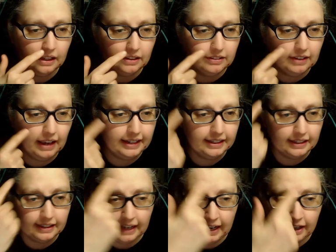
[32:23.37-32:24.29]

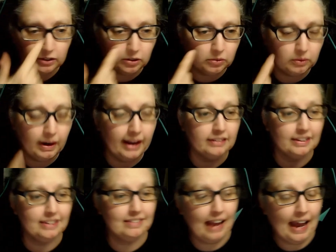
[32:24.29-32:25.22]
taken out around
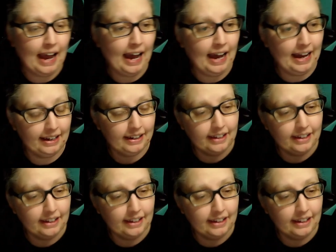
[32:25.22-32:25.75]
its eye.